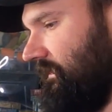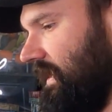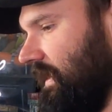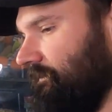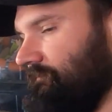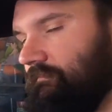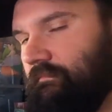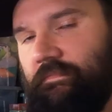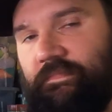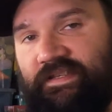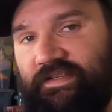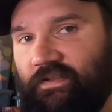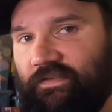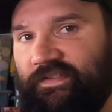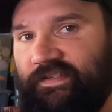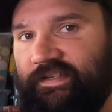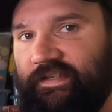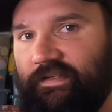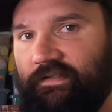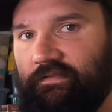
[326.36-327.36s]
yeah,
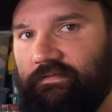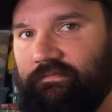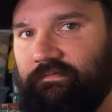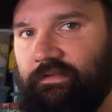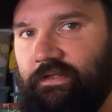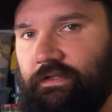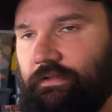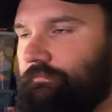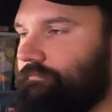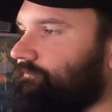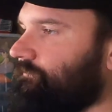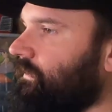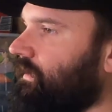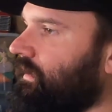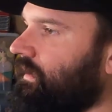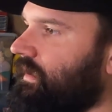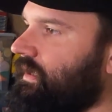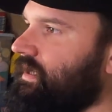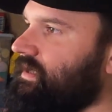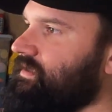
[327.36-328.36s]
still sealed, new.
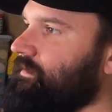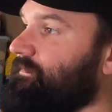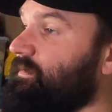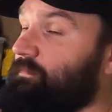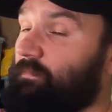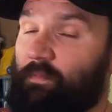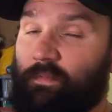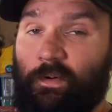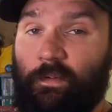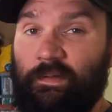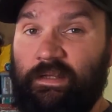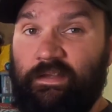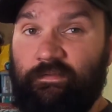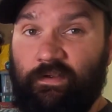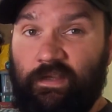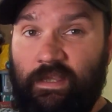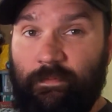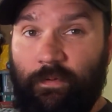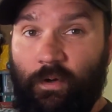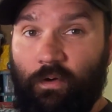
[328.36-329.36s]
Someone will probably
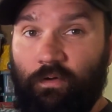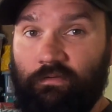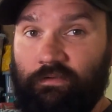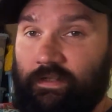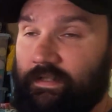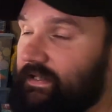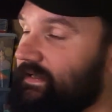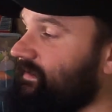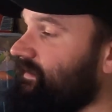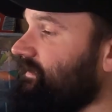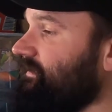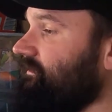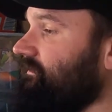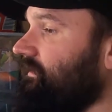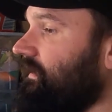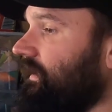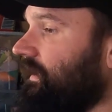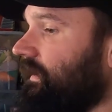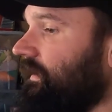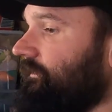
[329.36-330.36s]
either keep hold of this
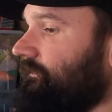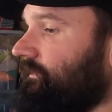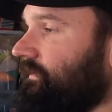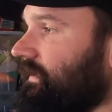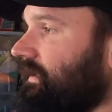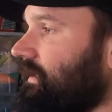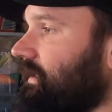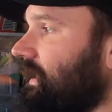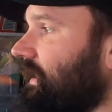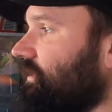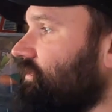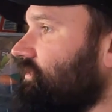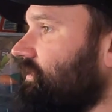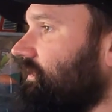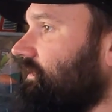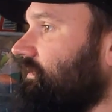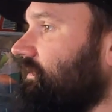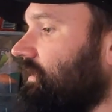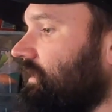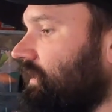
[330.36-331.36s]
for a
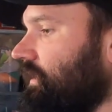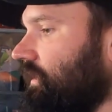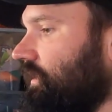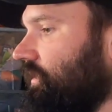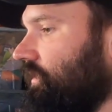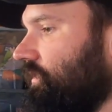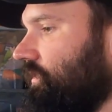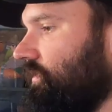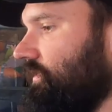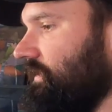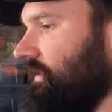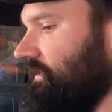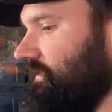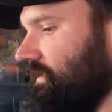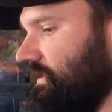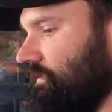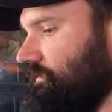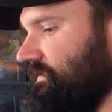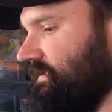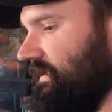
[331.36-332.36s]
collection, or they'll
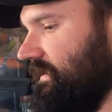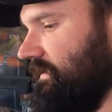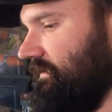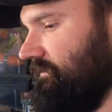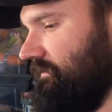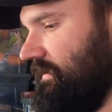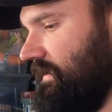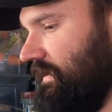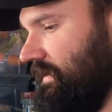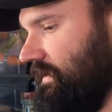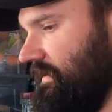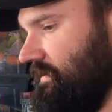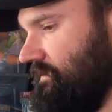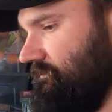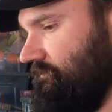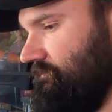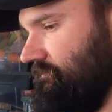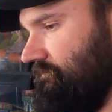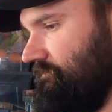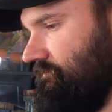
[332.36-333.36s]
use it.
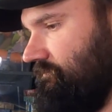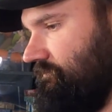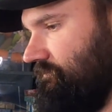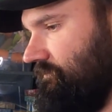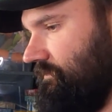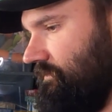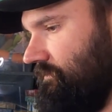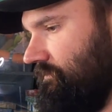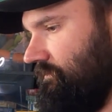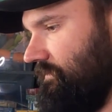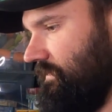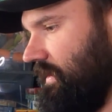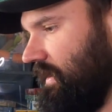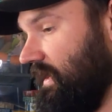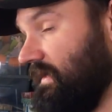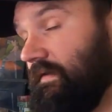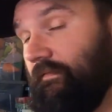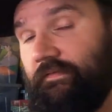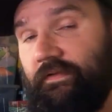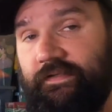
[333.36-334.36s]

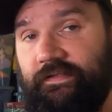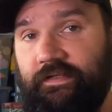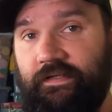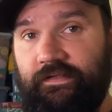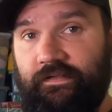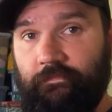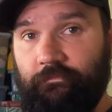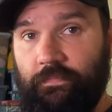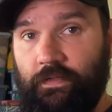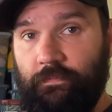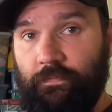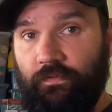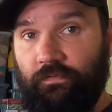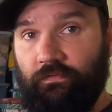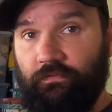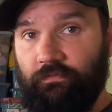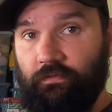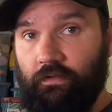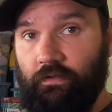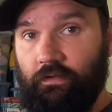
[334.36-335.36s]
I'd love to see some
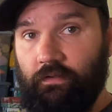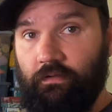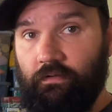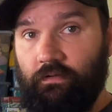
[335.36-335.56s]
people's